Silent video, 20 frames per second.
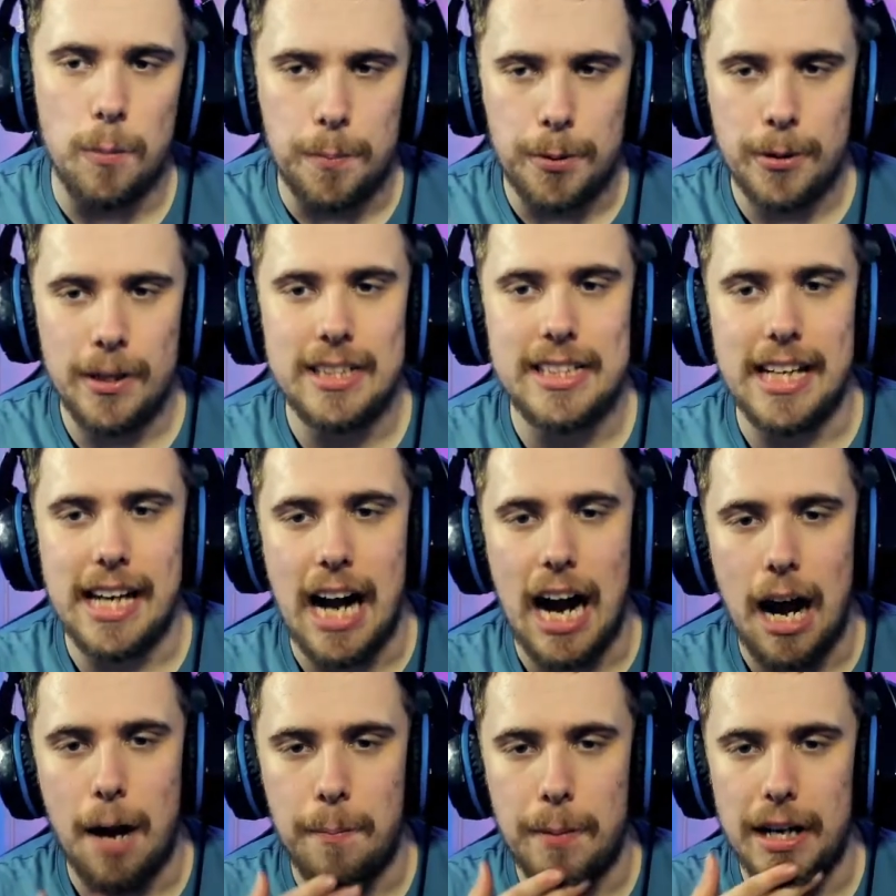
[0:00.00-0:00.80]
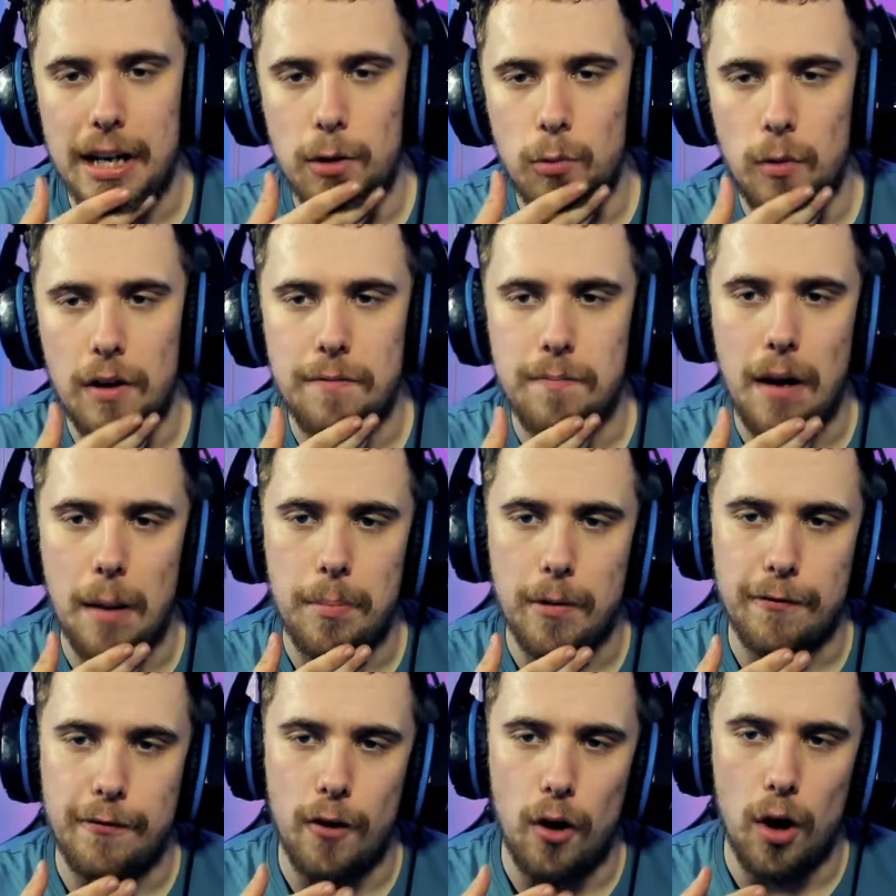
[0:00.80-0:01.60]
pretty happy with my
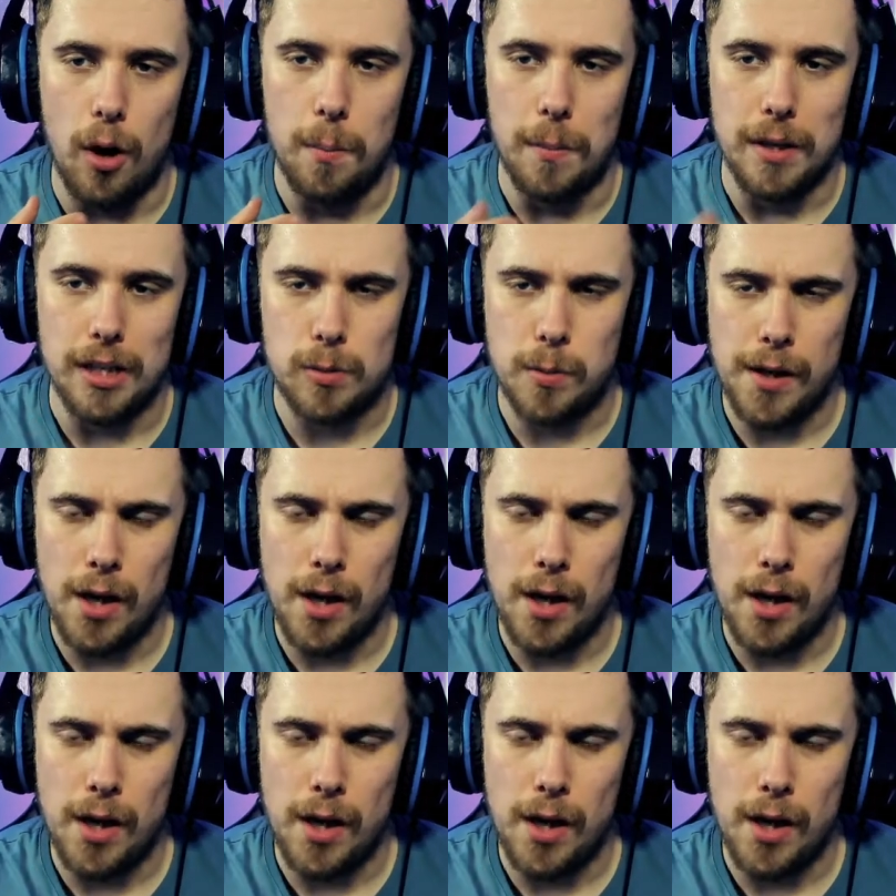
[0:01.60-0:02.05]
performance.